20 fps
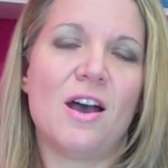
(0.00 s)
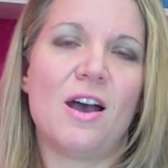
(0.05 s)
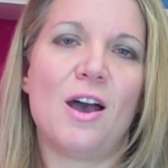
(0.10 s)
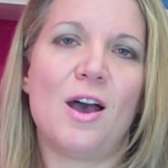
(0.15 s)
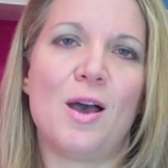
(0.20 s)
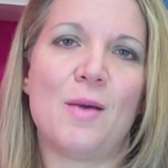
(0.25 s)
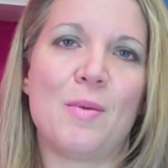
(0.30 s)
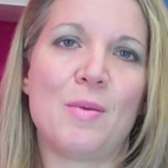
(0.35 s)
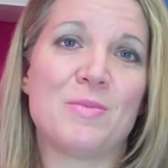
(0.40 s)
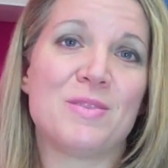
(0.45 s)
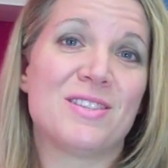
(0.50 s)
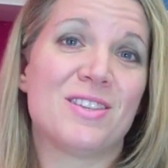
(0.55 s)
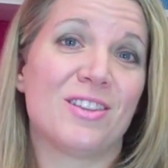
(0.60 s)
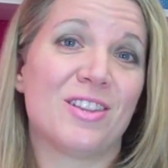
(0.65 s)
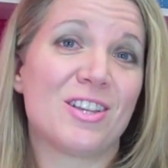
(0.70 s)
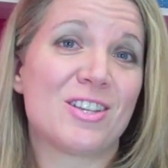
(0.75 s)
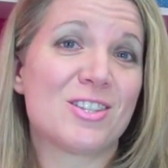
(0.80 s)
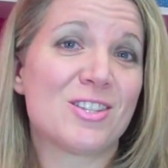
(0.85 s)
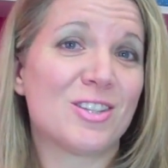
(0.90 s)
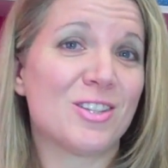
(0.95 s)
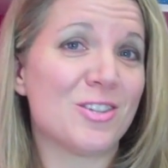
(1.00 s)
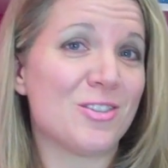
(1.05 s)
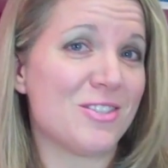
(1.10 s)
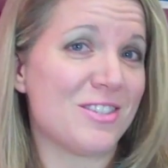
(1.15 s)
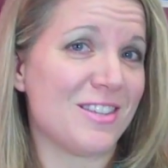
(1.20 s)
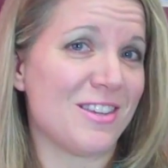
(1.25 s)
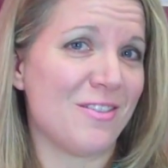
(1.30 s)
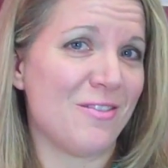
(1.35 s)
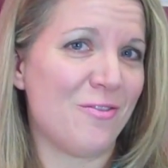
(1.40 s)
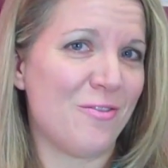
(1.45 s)
I'm still
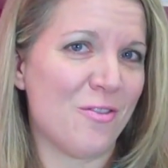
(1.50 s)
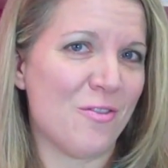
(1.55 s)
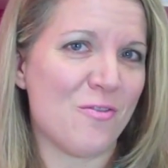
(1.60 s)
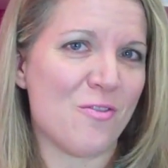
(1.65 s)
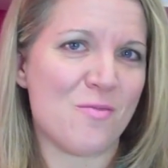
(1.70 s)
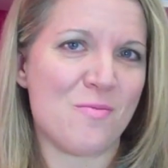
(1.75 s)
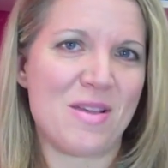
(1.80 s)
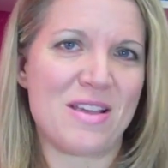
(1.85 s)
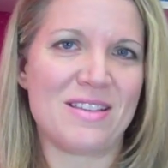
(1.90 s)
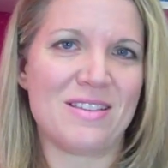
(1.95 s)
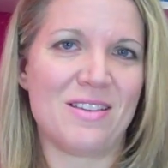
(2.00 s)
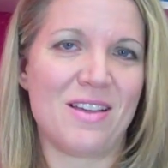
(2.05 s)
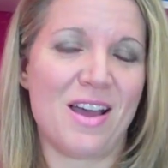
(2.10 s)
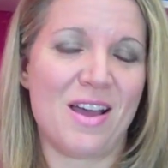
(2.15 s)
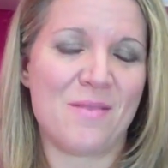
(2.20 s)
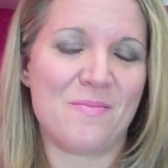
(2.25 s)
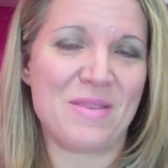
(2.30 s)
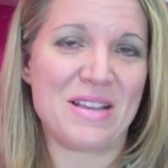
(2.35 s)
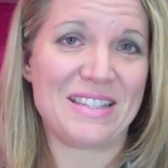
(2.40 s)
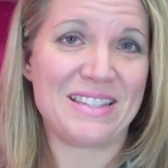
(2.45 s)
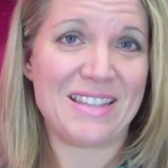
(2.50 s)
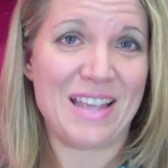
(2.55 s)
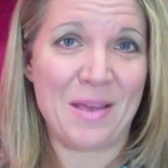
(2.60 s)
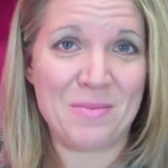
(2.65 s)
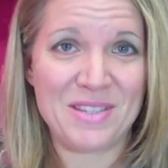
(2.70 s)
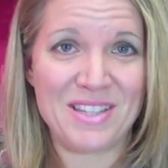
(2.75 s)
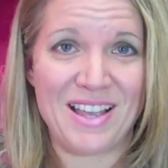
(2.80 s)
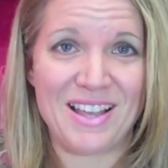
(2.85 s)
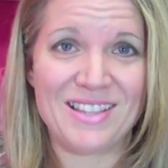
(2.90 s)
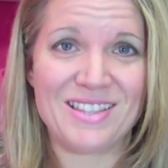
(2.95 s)
exclusive for my stamp
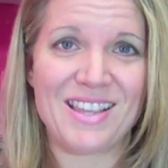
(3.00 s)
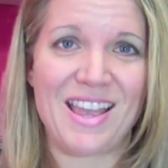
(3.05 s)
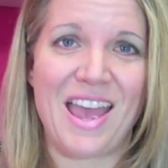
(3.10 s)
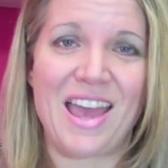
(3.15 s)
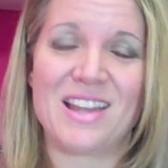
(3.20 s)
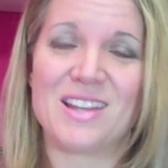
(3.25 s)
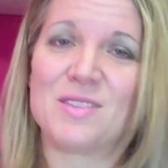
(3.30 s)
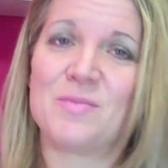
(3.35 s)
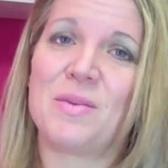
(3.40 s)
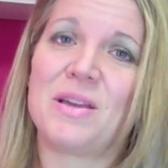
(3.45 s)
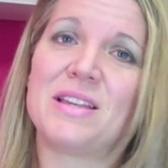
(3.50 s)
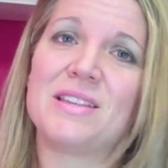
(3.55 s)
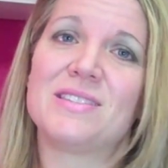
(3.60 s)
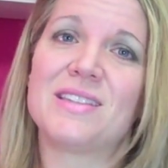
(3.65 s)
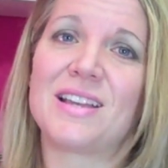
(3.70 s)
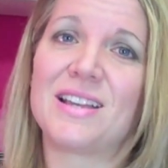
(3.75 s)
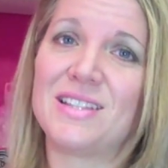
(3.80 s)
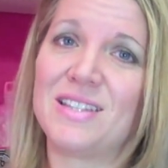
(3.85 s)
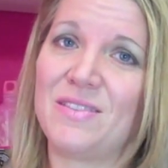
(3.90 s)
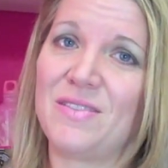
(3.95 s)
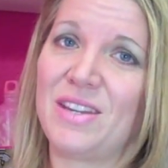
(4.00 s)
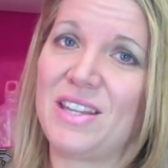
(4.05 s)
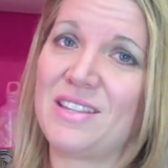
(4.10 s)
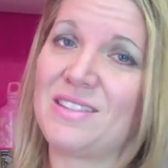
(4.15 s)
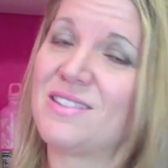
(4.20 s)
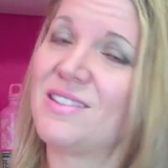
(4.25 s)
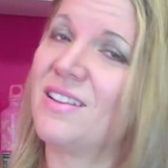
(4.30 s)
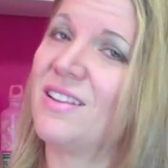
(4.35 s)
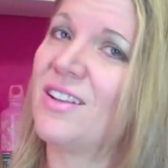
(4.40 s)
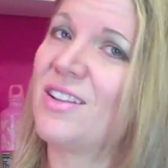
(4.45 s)
sets, and my second DVD is
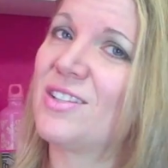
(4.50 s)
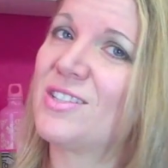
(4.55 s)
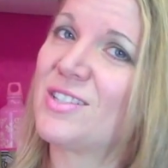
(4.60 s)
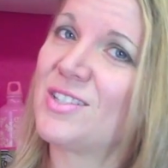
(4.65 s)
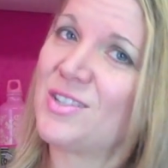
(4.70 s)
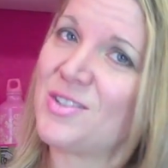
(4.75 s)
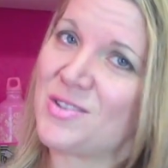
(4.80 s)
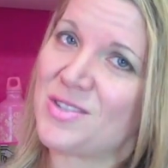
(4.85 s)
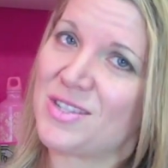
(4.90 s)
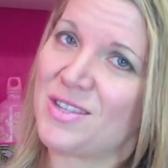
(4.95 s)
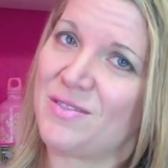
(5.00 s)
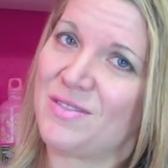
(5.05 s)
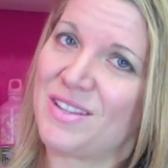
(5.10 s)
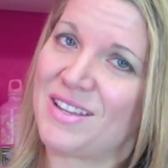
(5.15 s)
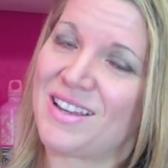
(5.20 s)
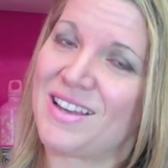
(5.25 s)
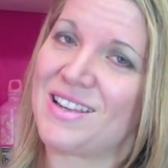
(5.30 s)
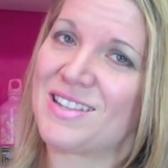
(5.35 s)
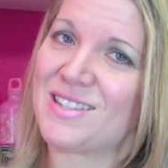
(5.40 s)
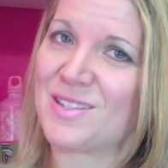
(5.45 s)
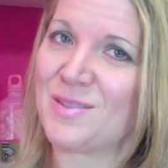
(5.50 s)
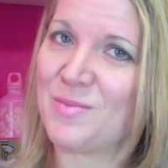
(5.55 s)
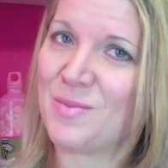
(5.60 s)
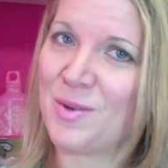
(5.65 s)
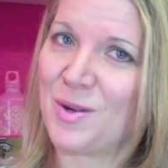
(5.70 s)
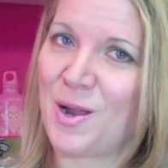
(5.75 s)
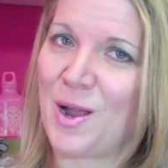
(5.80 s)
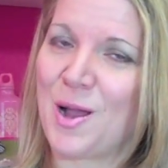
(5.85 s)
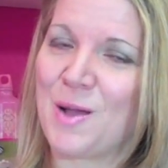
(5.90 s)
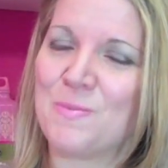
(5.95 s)
still exclusive to Custom
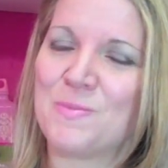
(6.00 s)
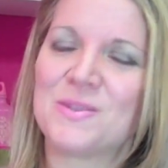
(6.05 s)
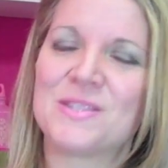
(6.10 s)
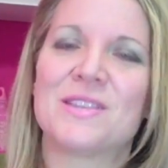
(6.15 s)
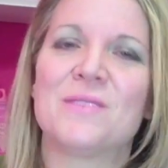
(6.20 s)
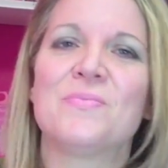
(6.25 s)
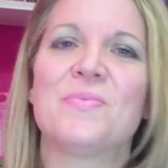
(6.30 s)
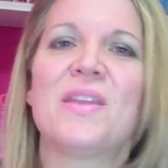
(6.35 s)
Crops.